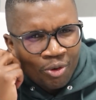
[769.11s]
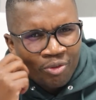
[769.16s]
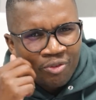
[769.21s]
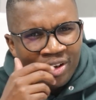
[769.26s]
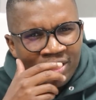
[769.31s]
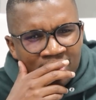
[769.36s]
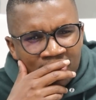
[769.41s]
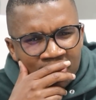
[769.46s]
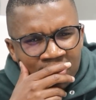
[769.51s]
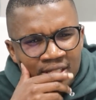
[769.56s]

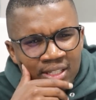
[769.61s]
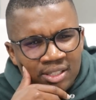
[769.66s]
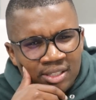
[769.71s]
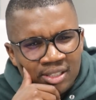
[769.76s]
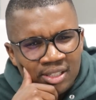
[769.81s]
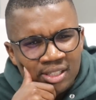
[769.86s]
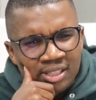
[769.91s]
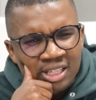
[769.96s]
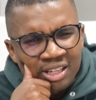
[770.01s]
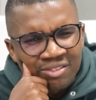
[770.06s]
over
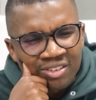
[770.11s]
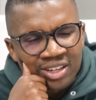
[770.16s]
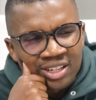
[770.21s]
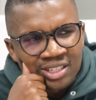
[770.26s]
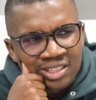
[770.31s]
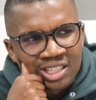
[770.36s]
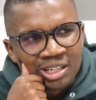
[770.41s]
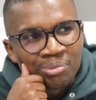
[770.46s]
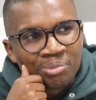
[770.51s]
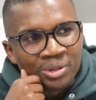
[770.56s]
67
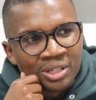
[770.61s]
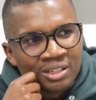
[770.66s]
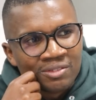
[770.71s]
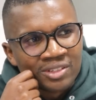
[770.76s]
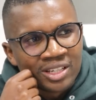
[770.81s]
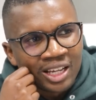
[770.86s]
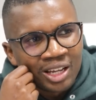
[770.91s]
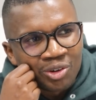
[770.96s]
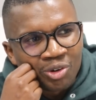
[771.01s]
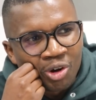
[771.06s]
still
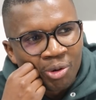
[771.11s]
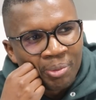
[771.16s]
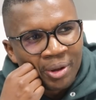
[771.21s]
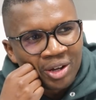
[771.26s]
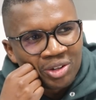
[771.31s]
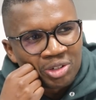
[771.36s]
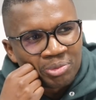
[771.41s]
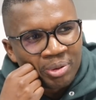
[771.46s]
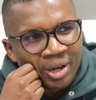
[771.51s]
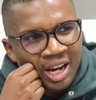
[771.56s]
believes they can go
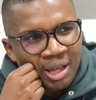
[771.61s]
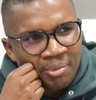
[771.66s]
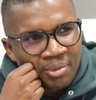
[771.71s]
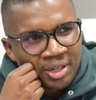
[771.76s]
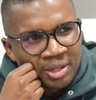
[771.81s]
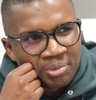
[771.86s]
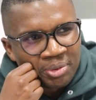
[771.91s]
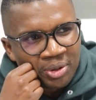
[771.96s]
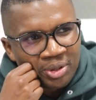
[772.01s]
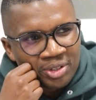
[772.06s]
back to
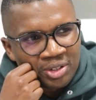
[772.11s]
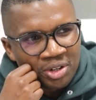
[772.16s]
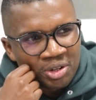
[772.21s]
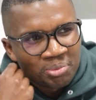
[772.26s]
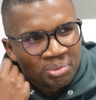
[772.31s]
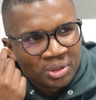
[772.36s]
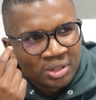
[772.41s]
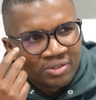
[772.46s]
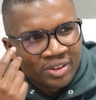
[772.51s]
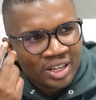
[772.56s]
Parliament because they
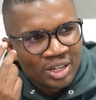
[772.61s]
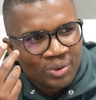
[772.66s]
don't believe